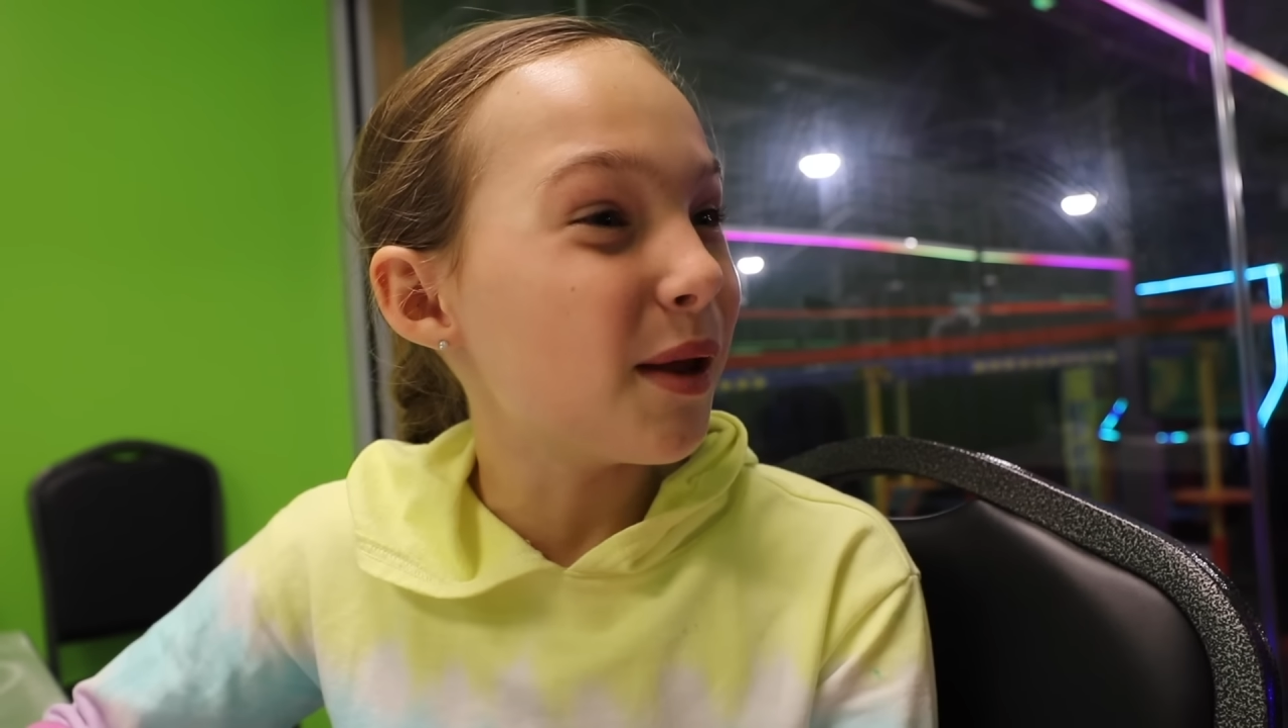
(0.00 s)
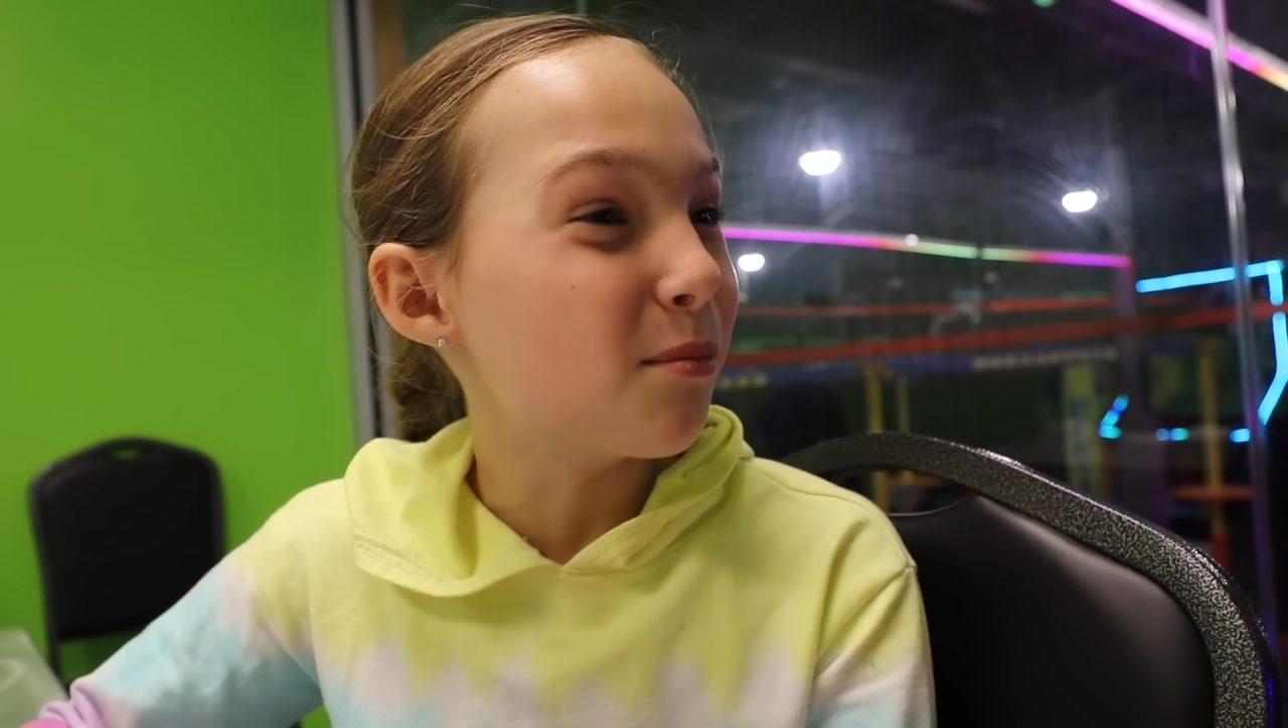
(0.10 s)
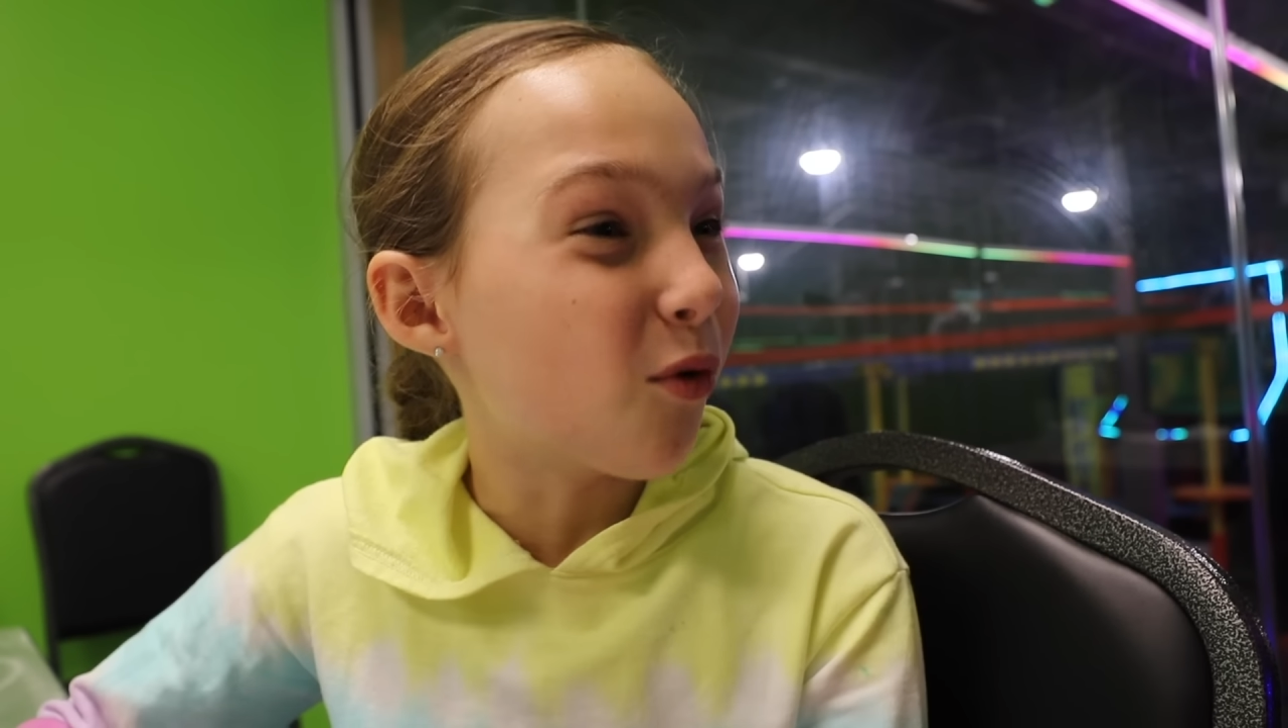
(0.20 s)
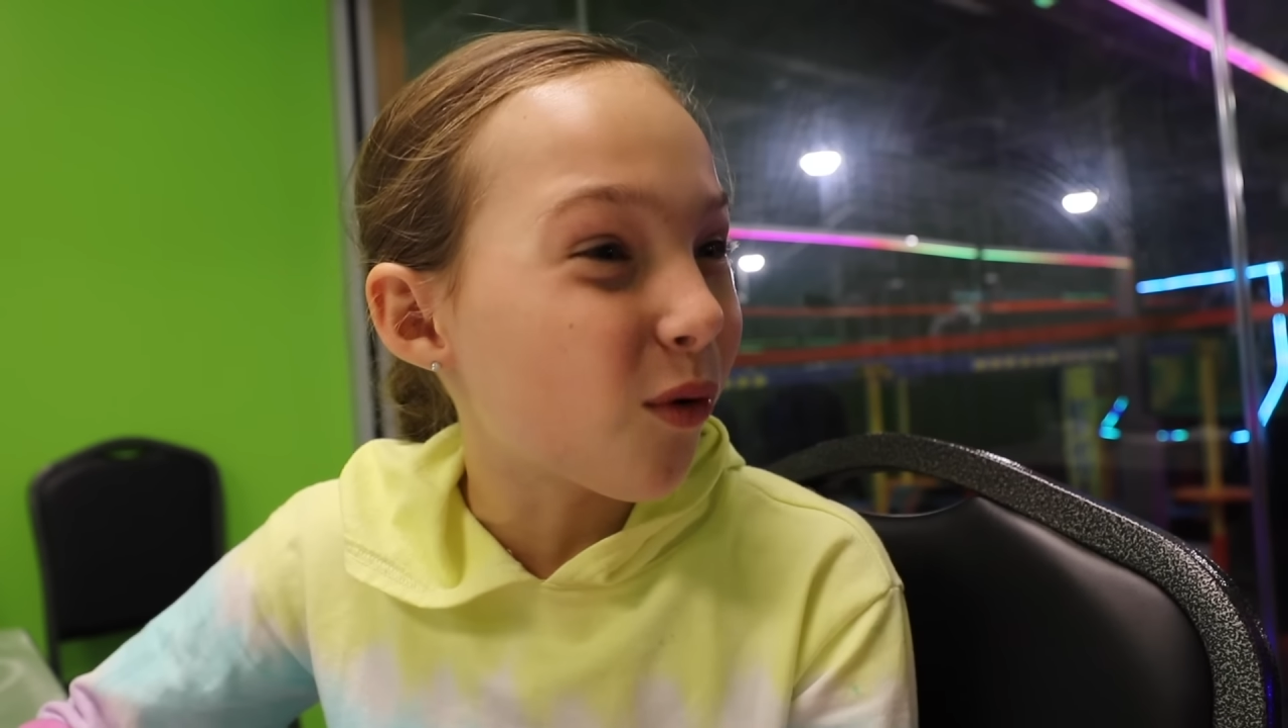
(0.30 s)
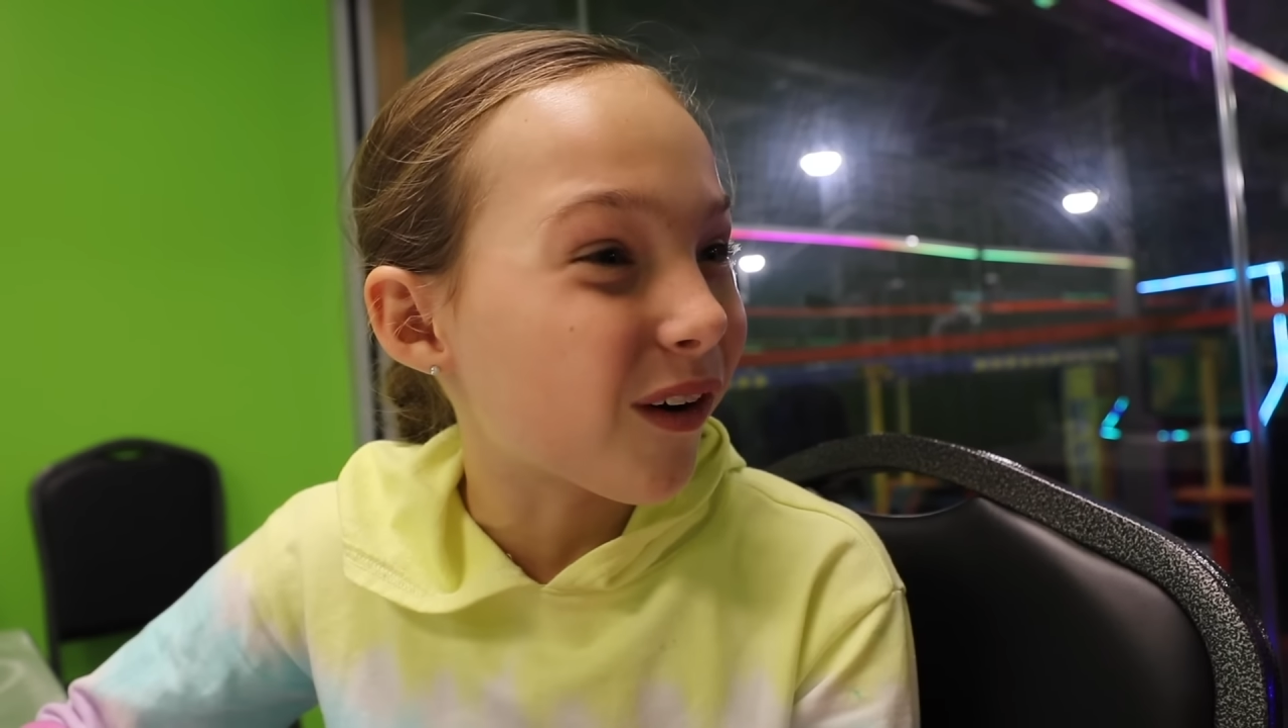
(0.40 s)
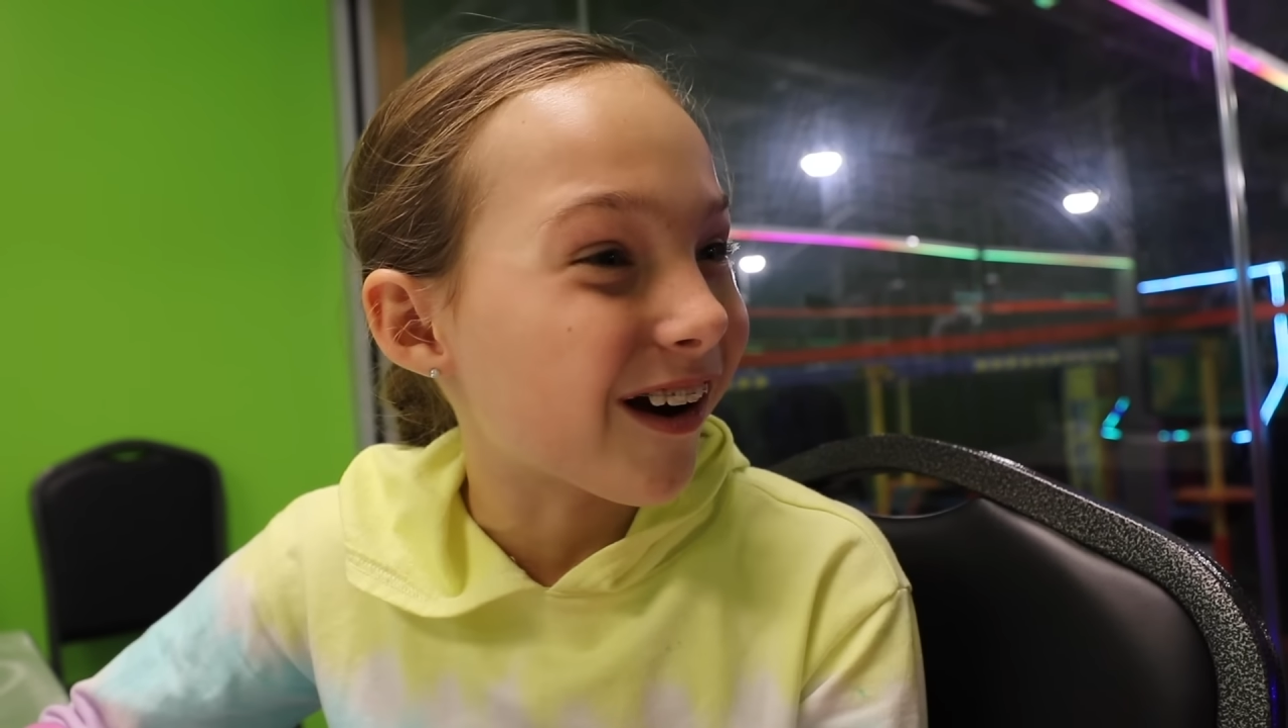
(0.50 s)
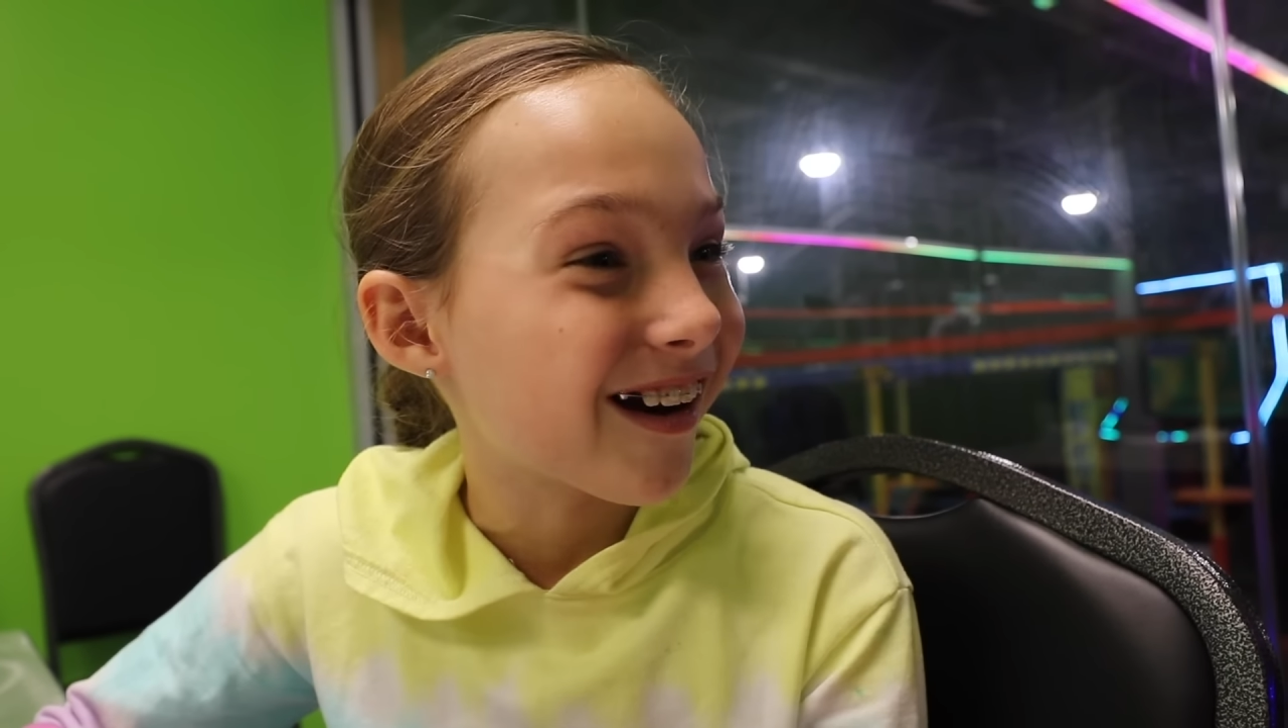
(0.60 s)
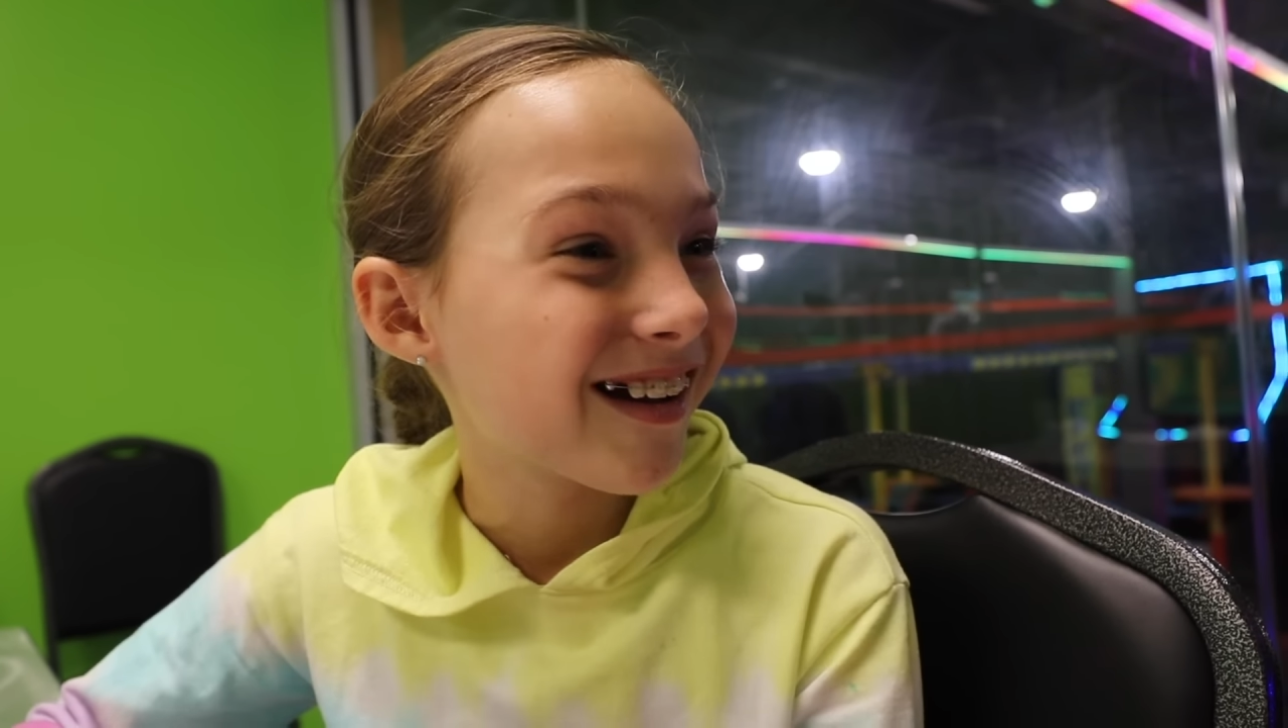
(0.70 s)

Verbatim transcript: and more.